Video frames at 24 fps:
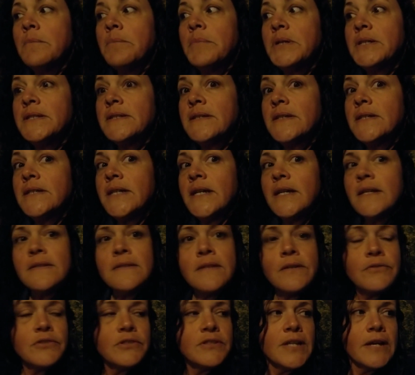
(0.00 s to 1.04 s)
But I
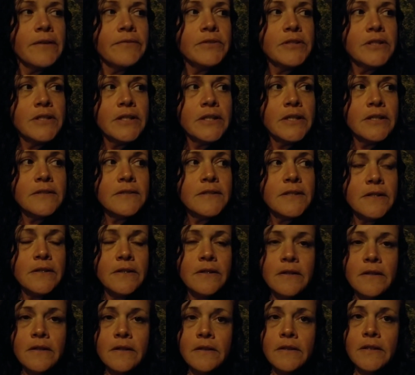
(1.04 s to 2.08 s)
guess I'll just have to get
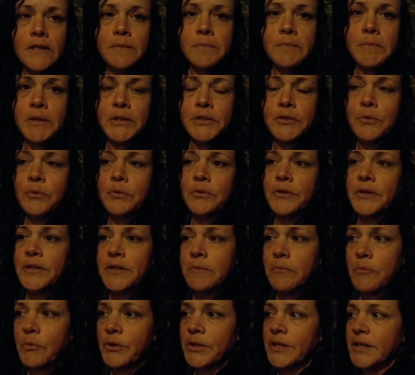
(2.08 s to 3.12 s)
the money order in
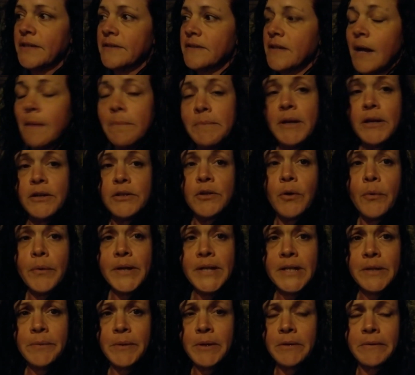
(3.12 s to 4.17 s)
the morning because I'm not going
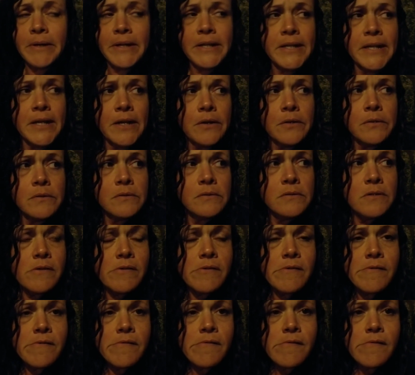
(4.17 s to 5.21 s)
anywhere right now.
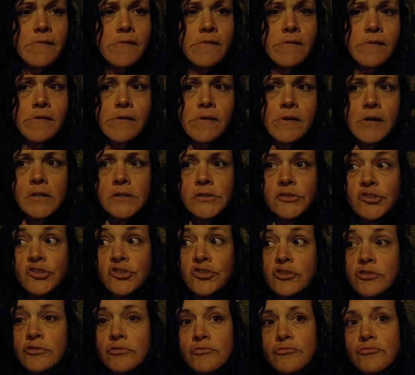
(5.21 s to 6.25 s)

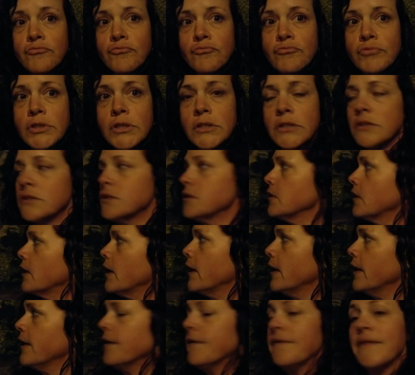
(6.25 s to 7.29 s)
So
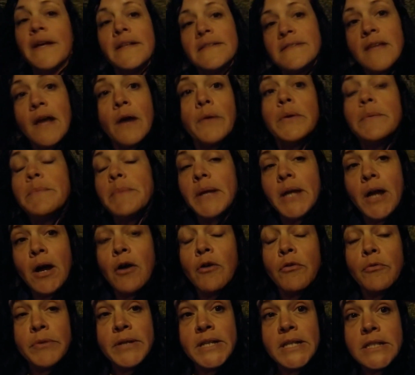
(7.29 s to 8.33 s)
and that's how we pay
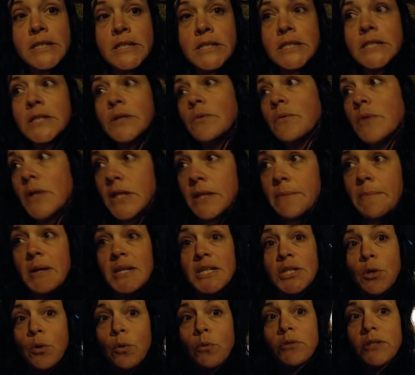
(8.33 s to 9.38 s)
our rent in the
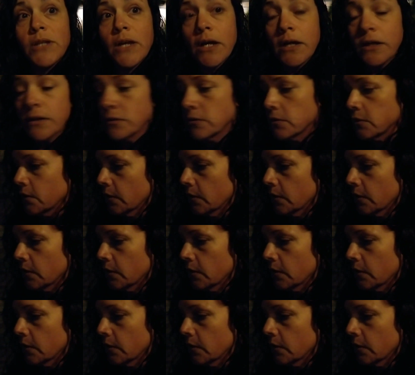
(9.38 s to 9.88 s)
money order.